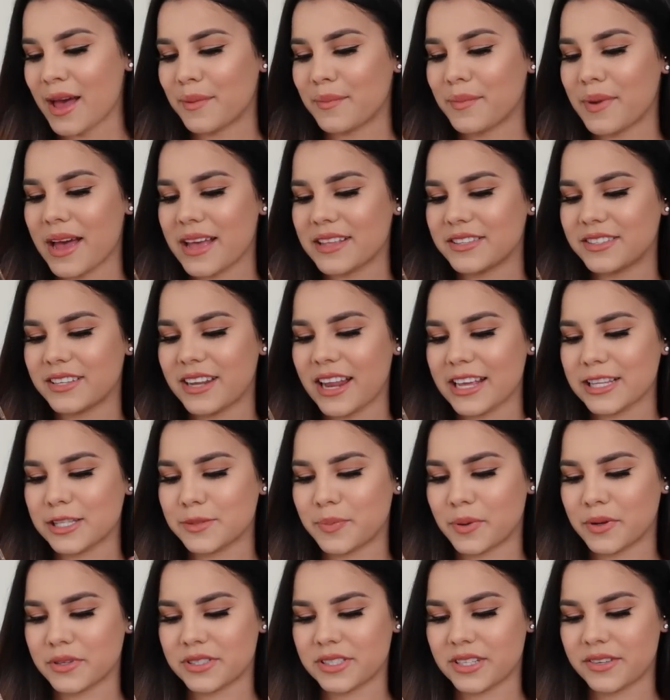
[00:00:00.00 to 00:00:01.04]
But today's
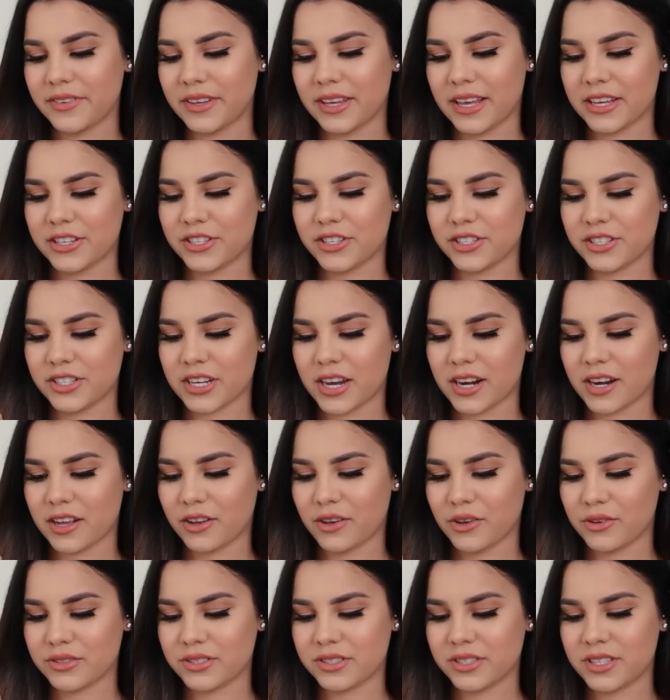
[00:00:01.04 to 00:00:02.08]
post notification shout out
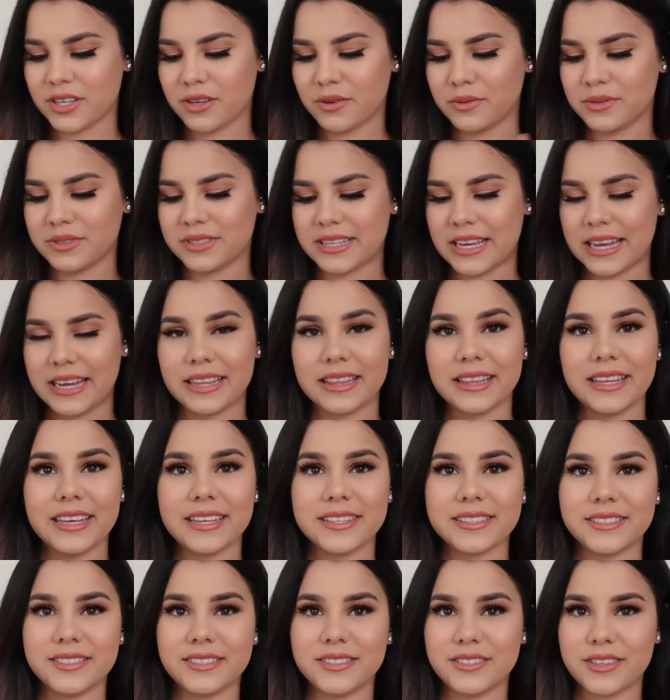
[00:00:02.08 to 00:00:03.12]
goes to
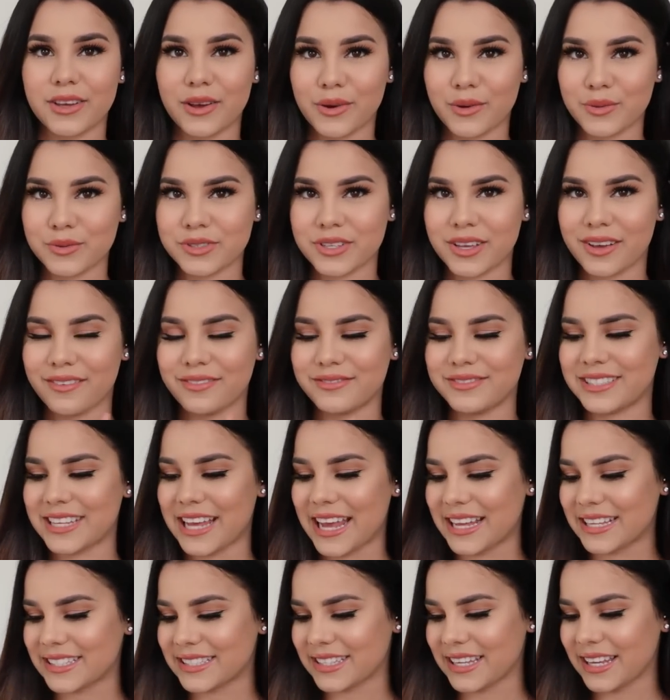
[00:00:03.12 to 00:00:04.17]
Daily Dose of
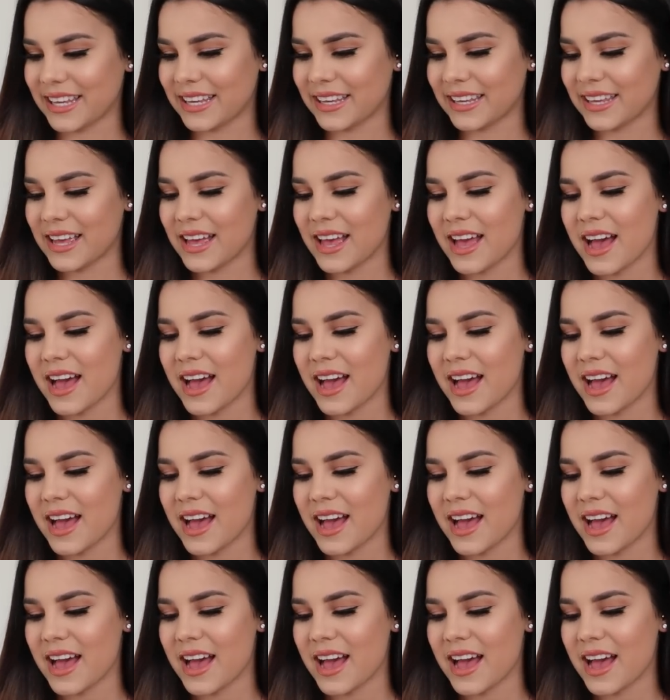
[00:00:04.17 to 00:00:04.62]
Daisy.